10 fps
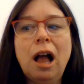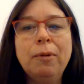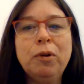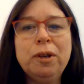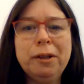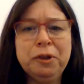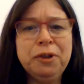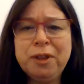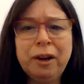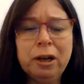I'm going to
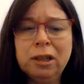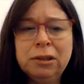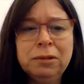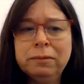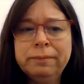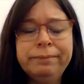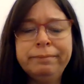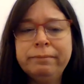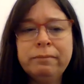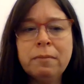lose her.
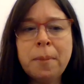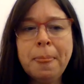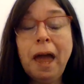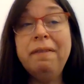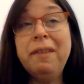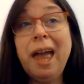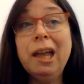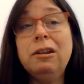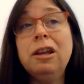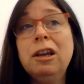And
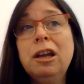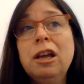then